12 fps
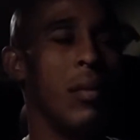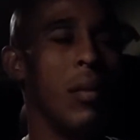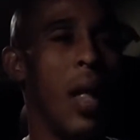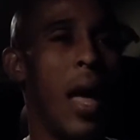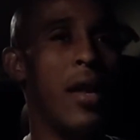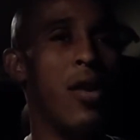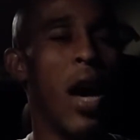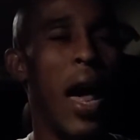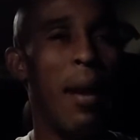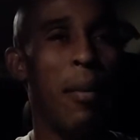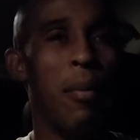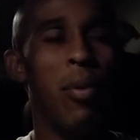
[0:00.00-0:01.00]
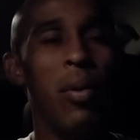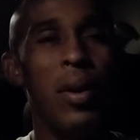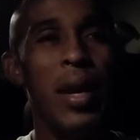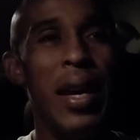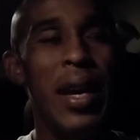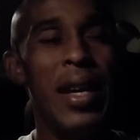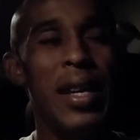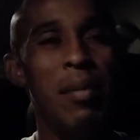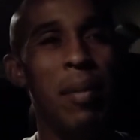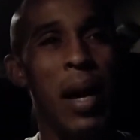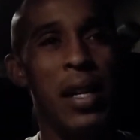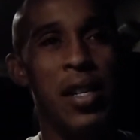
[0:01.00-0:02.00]
And you got to pretty
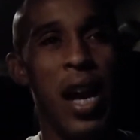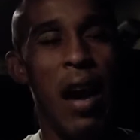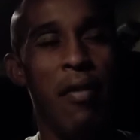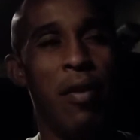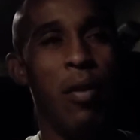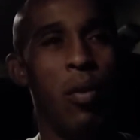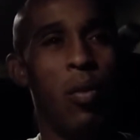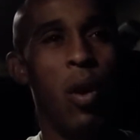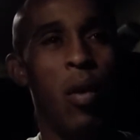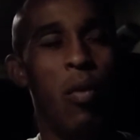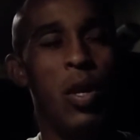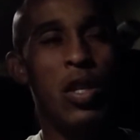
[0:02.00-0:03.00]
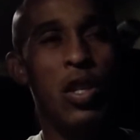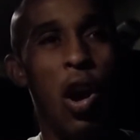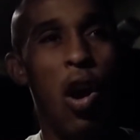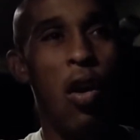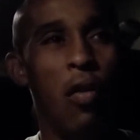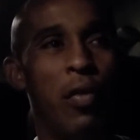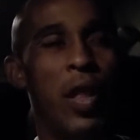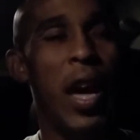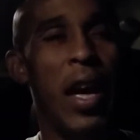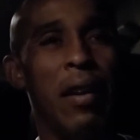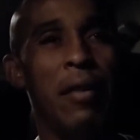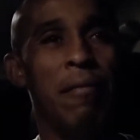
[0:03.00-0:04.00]
much have a resolve that